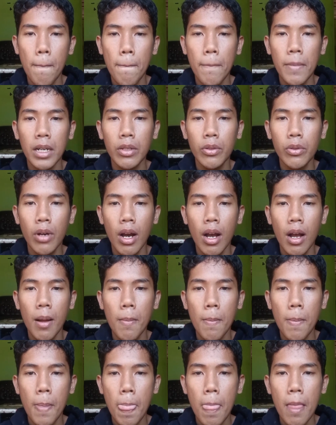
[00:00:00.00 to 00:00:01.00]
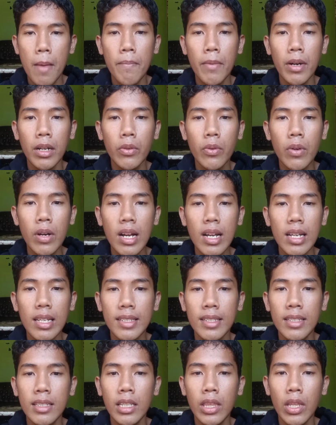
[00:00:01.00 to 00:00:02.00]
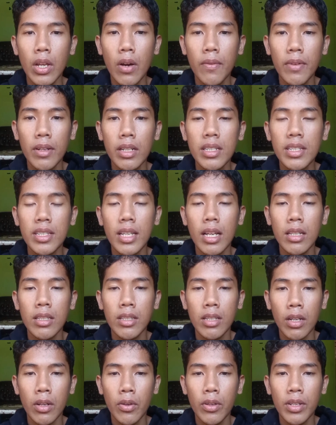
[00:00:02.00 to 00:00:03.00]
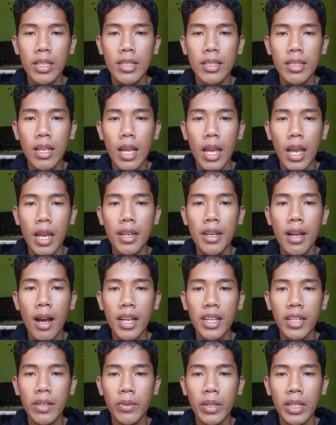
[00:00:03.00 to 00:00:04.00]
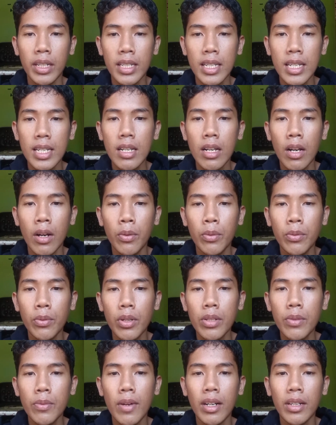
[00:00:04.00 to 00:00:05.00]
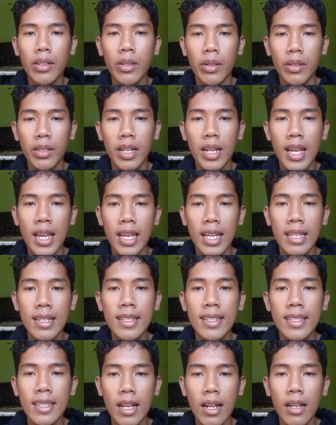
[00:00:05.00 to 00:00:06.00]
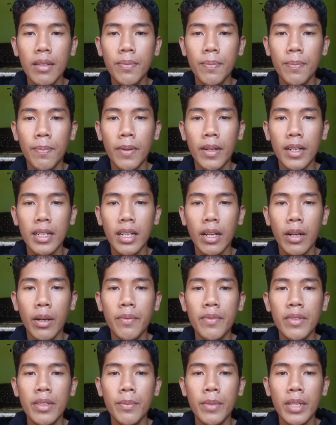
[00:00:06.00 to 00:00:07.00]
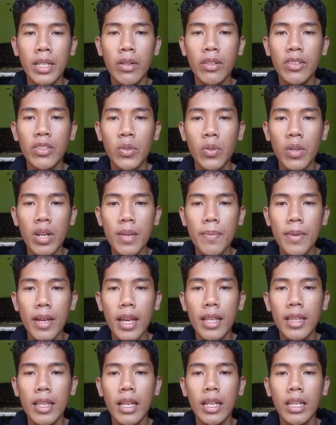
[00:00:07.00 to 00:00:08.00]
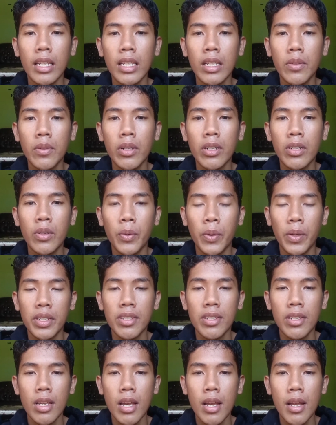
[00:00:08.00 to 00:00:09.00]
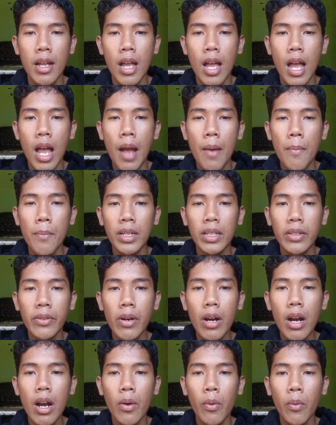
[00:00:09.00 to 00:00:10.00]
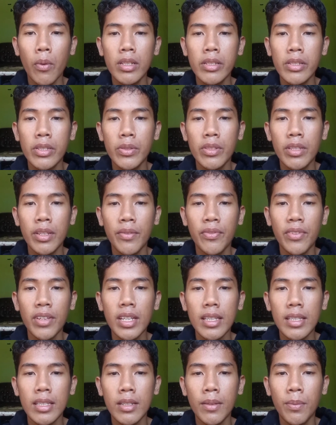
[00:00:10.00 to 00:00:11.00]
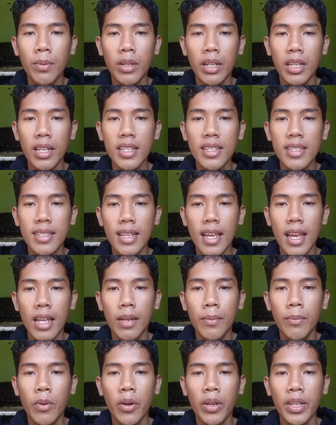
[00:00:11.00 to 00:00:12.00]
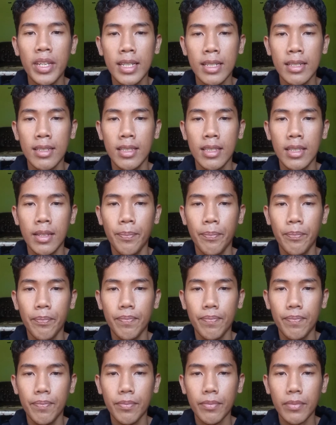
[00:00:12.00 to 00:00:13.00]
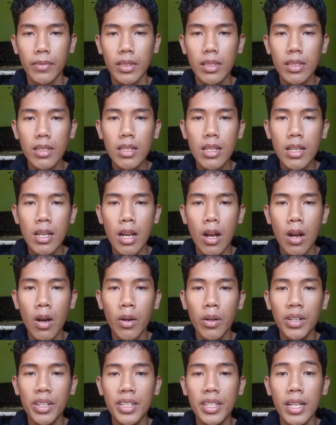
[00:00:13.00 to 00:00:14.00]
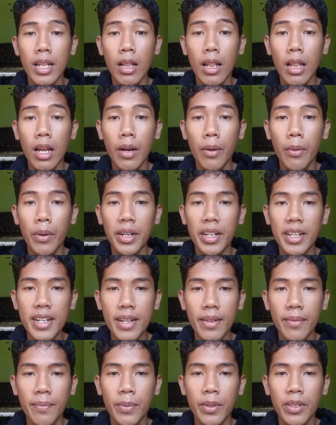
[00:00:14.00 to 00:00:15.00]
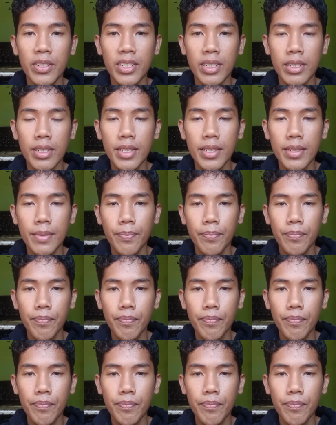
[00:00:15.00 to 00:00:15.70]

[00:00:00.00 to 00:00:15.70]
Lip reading: Magua is the novel's antagonist and high-ranking Huron warrior, himself part of the Mingo tribe and Iroquois. Magua wants to defeat the British and Mohicans, or Delaware Purchase.